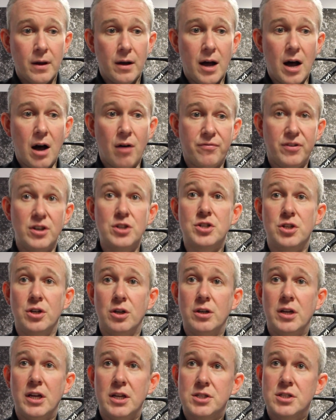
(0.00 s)
our
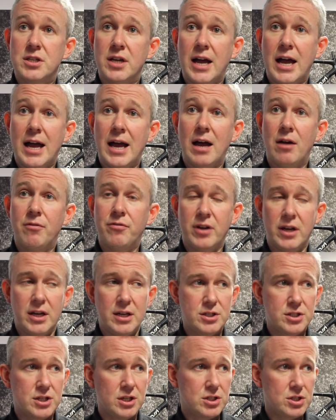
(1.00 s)
vision is to have
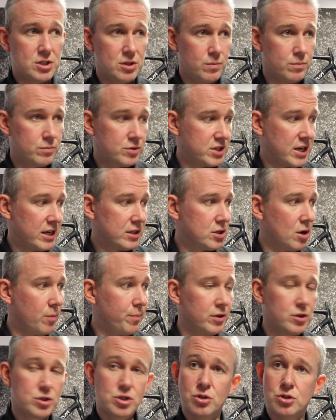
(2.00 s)
a system set
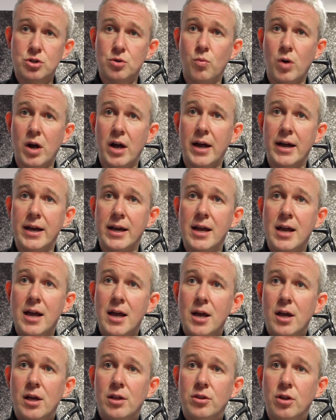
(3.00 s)
up in such a way
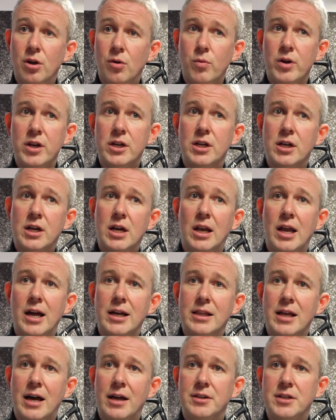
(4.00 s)
that we can
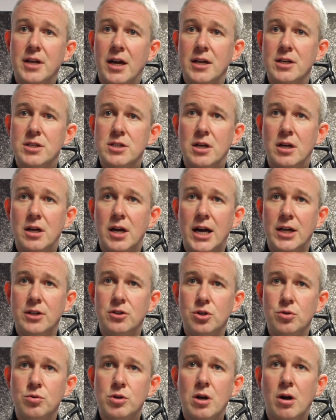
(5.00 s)
collect that data
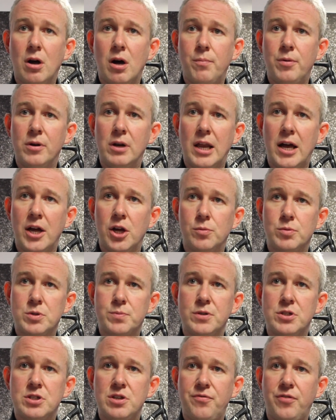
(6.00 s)
and do carbon layup
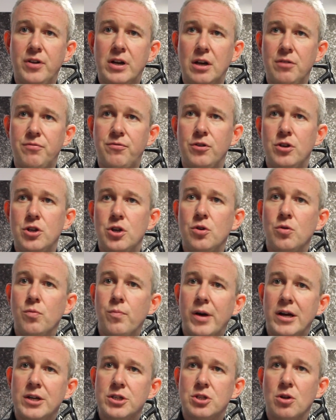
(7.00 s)
specifically for you
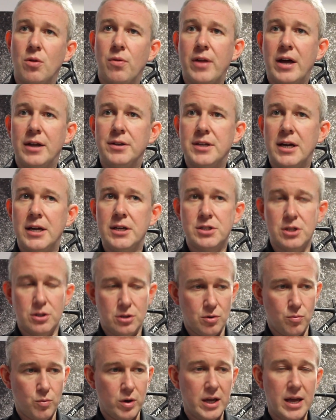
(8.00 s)
based on that data
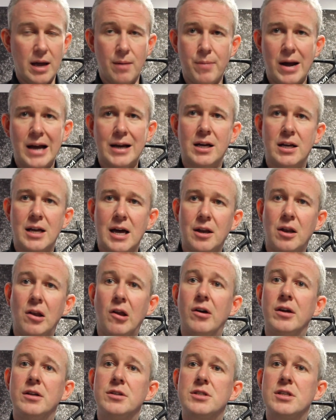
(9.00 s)
that we get back and
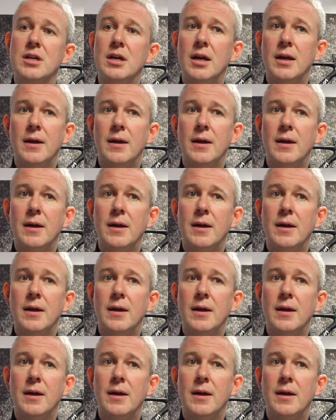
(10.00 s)
analyse.